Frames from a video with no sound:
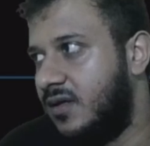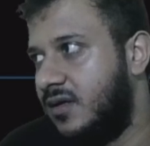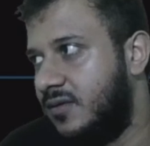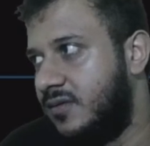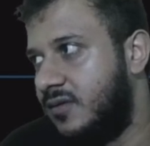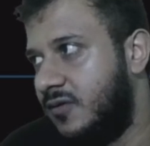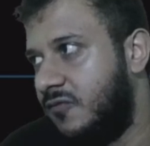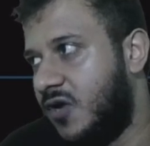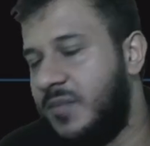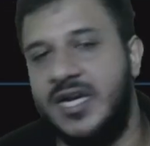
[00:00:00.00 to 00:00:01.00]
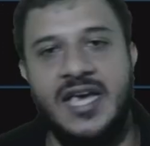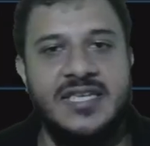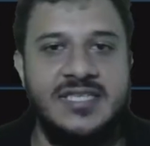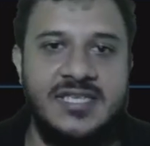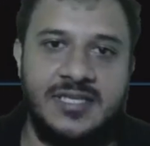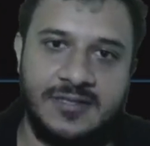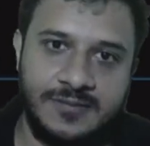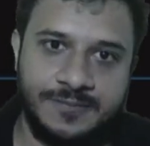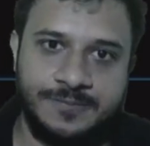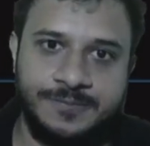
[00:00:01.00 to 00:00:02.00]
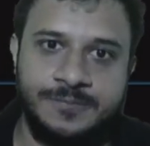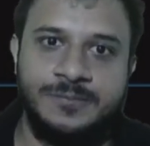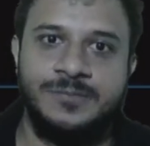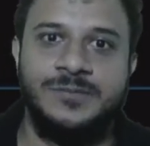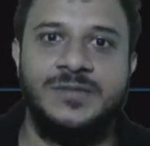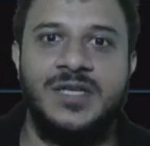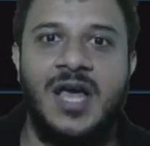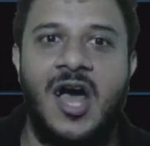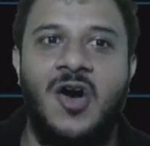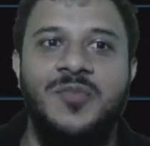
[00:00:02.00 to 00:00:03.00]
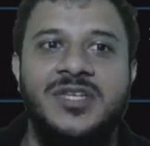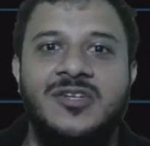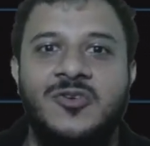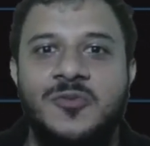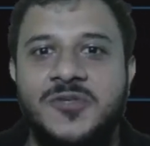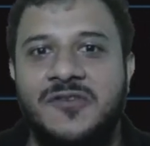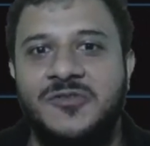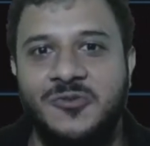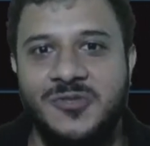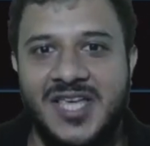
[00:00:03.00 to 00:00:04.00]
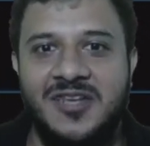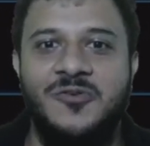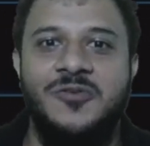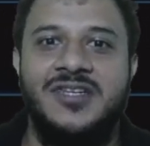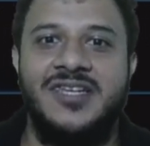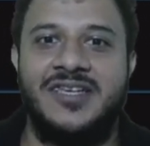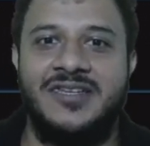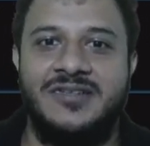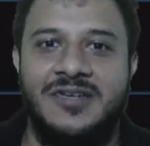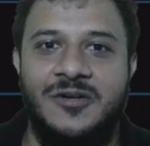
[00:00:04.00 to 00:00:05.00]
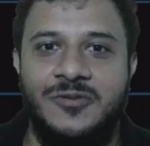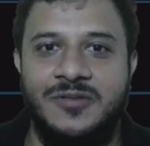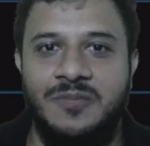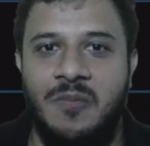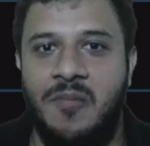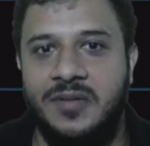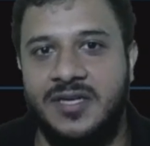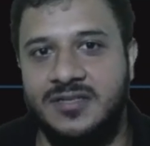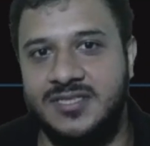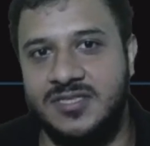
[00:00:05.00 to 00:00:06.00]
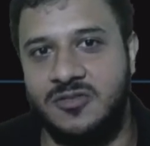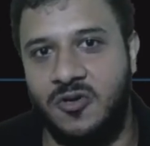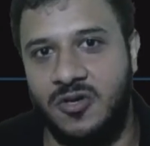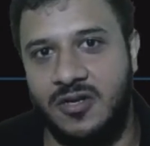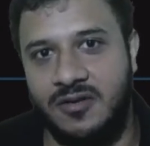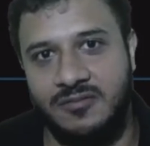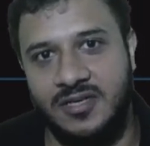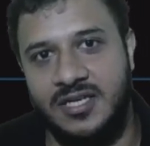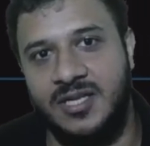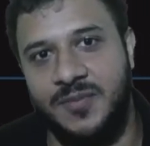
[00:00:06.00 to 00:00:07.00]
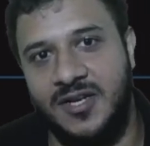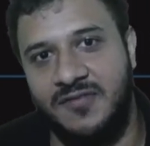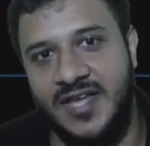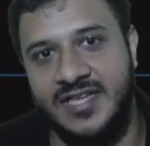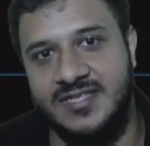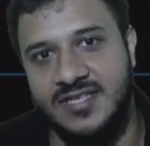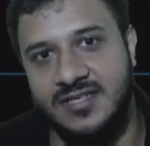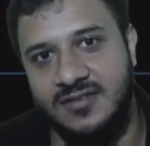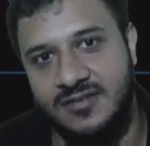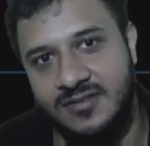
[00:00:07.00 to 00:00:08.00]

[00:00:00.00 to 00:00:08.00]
Yeah. From a 19, how many groups of 2's can you take? Yeah, just draw a little bit of lines here.